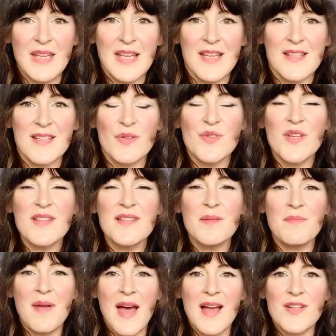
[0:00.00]
So just
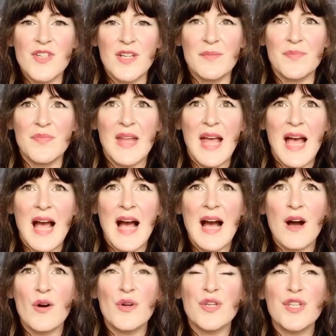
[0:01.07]
imagine
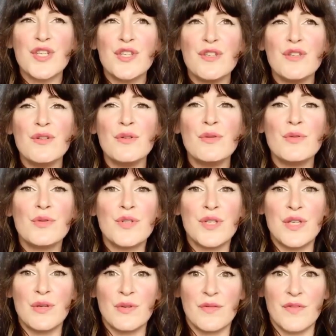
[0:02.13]
how huge
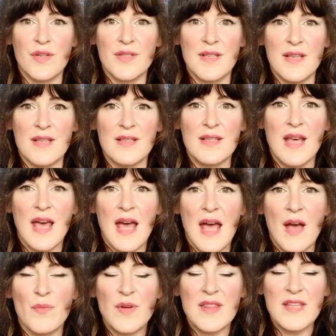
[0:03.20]
the universe is,
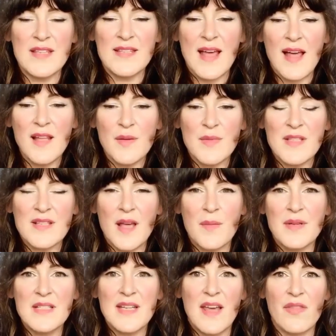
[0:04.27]
and with these elements
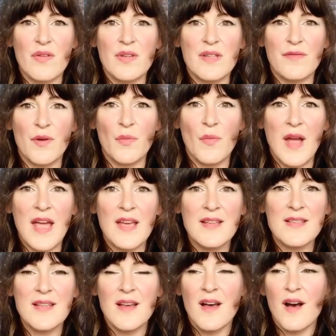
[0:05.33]
coming together in different ways,
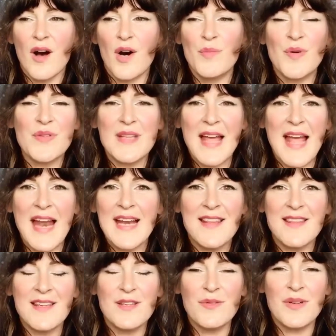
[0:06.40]
almost
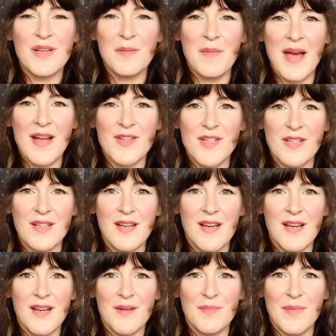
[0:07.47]
anything you can imagine
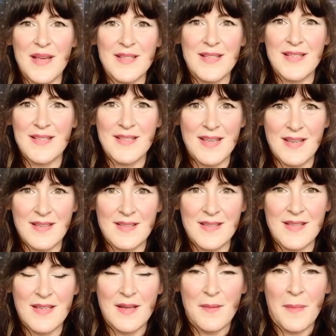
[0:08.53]
must
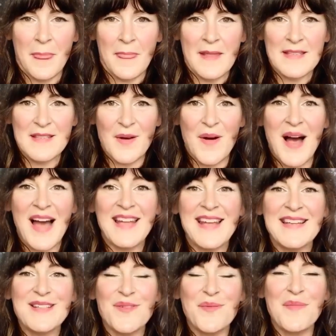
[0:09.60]
exist. So I
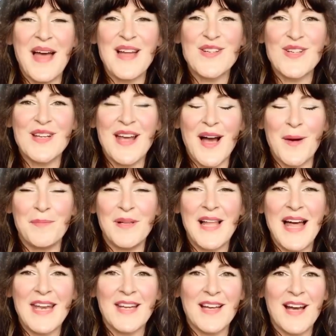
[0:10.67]
like to imagine a
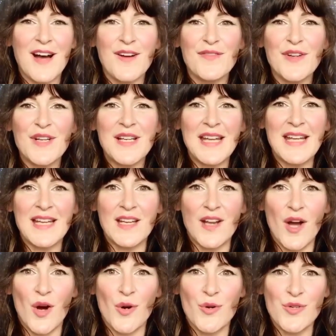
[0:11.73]
planet covered in an
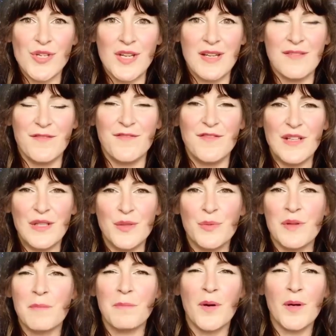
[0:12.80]
ocean filled
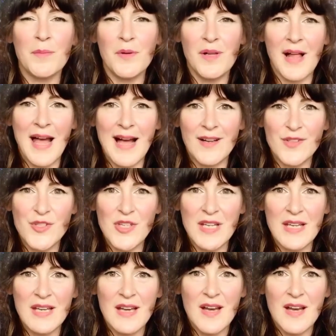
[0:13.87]
with purple algae,